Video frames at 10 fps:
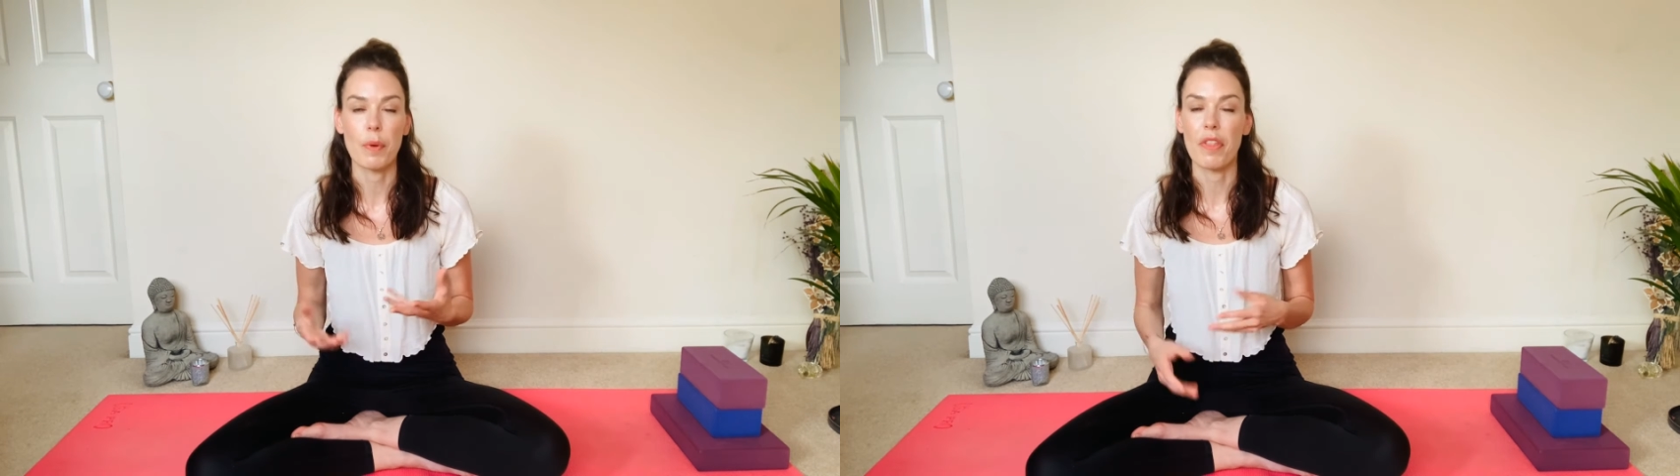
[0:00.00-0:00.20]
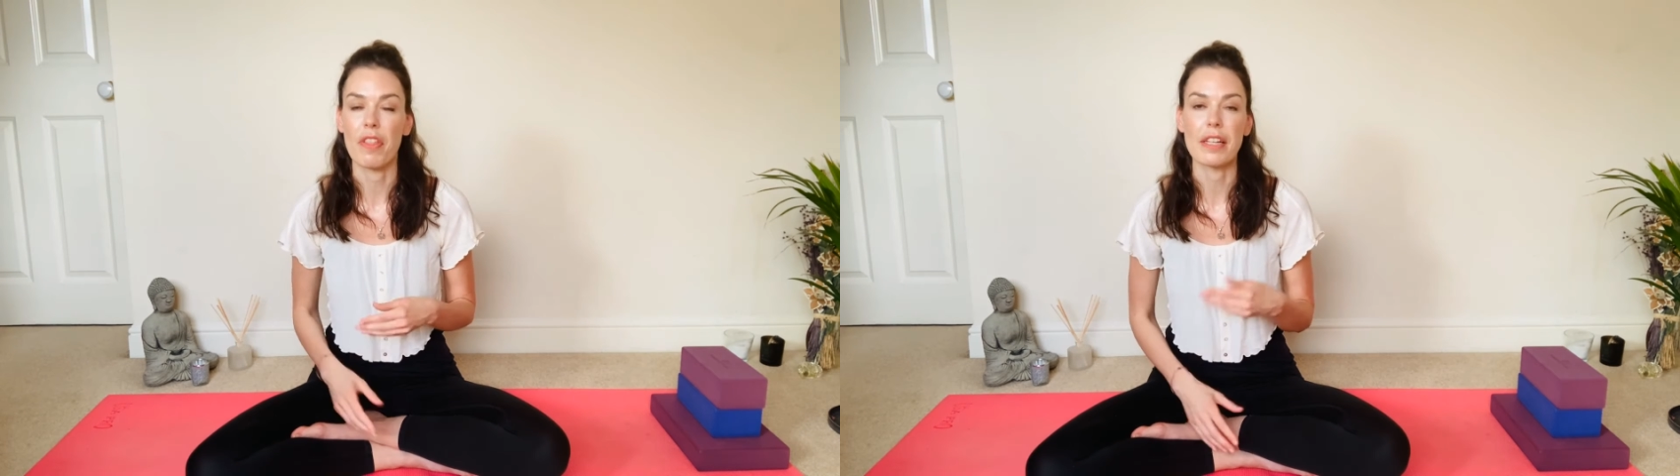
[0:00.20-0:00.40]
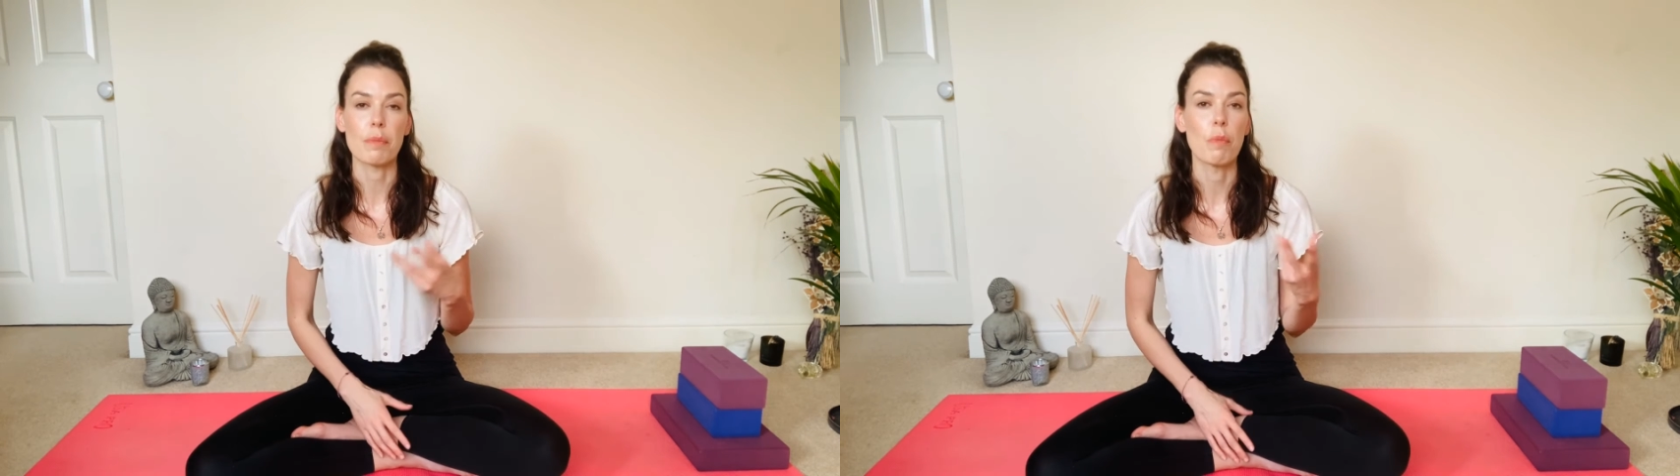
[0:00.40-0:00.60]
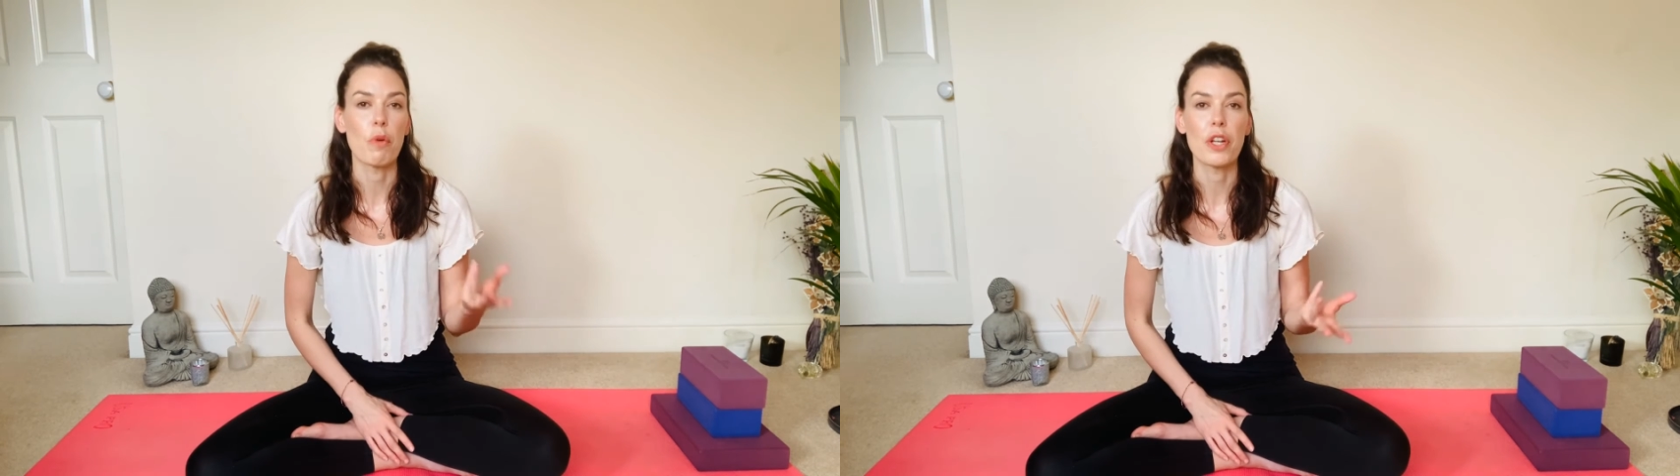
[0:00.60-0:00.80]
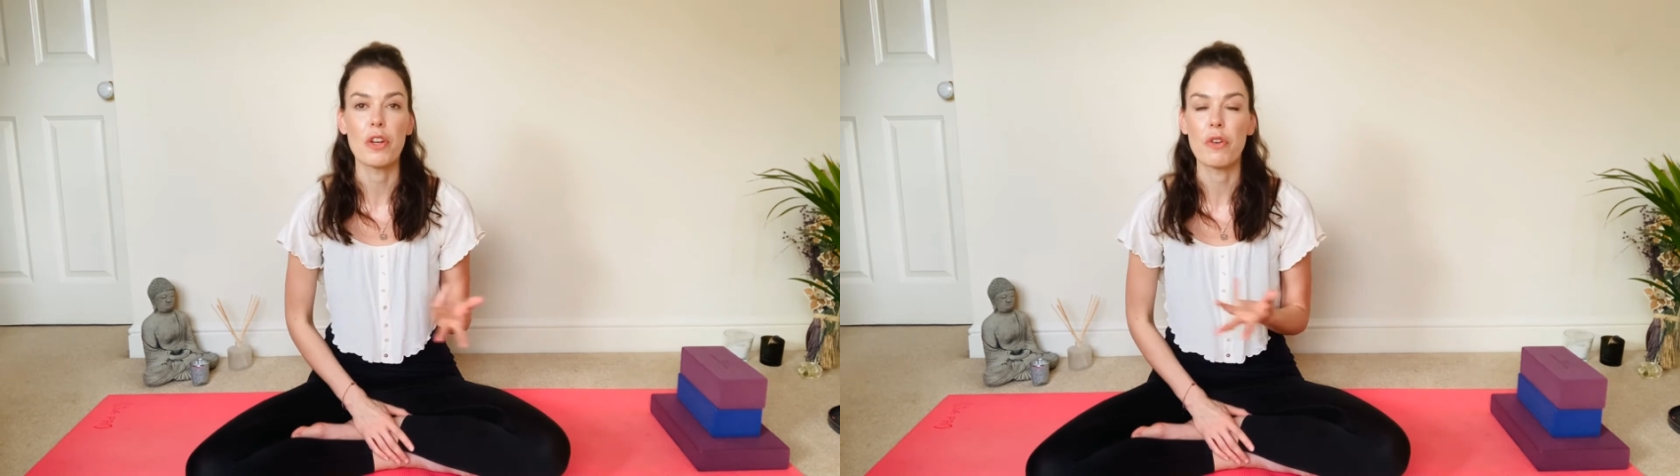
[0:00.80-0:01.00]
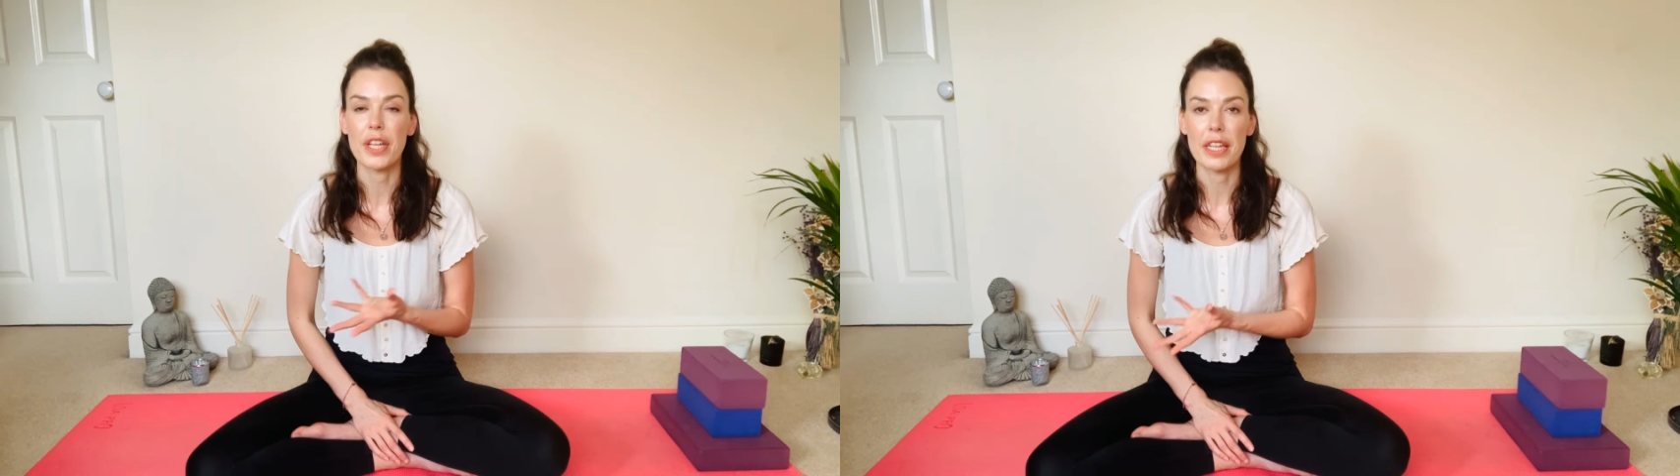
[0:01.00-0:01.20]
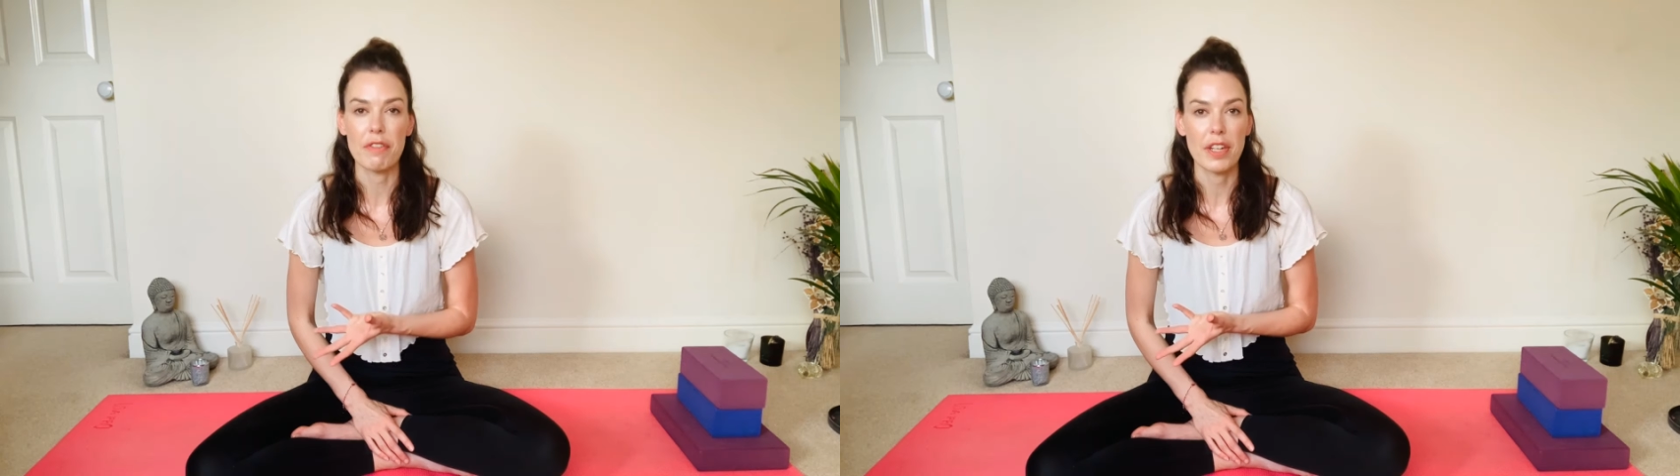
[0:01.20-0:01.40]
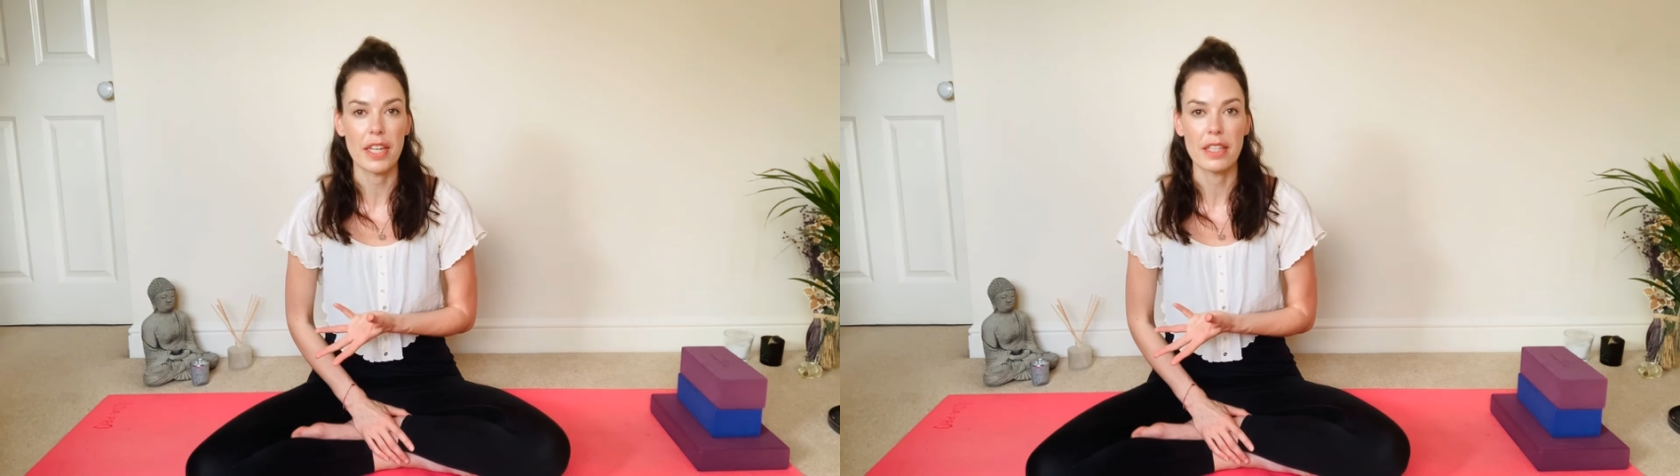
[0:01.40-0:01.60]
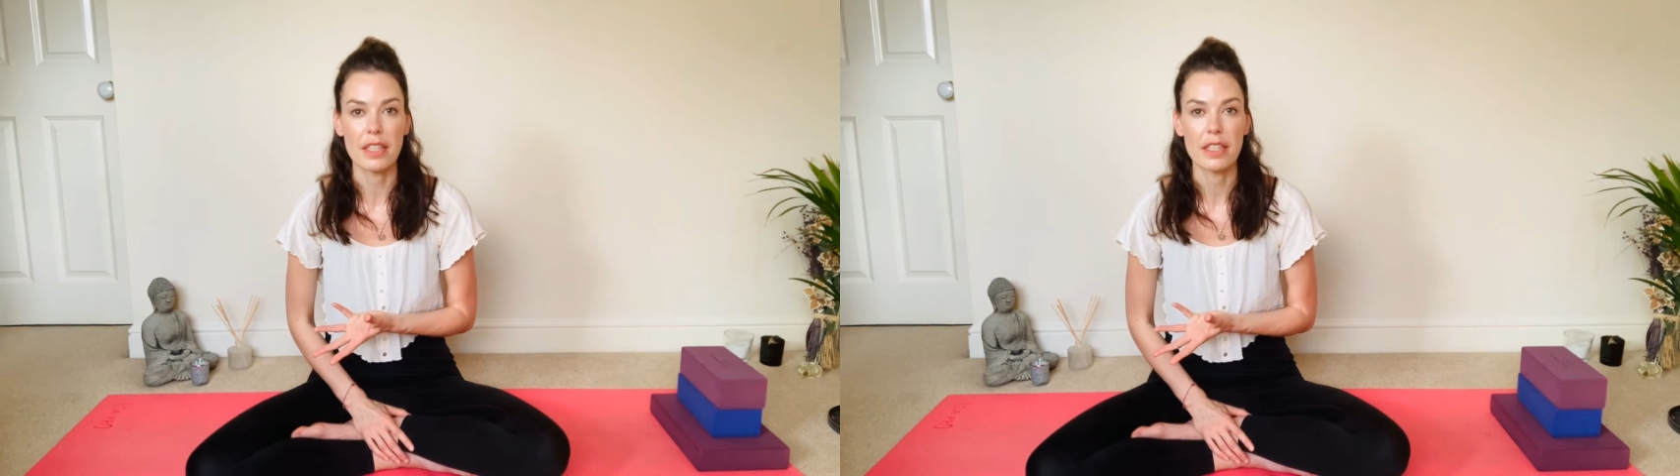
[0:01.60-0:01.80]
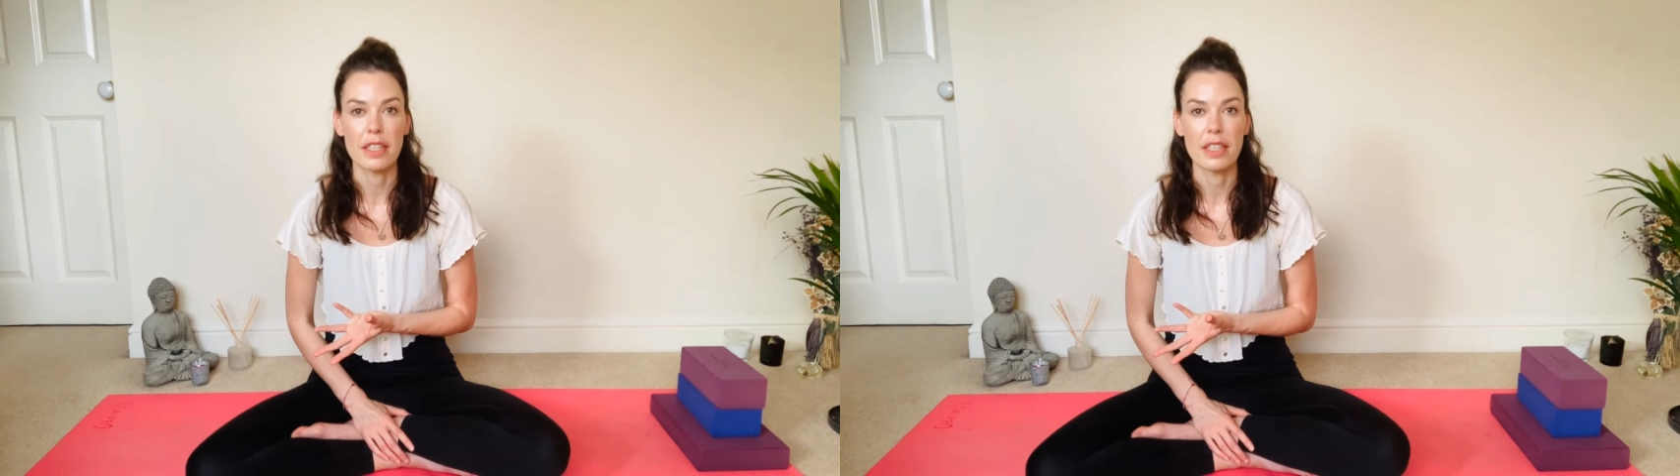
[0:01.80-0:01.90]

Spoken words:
whether that's morning or evening,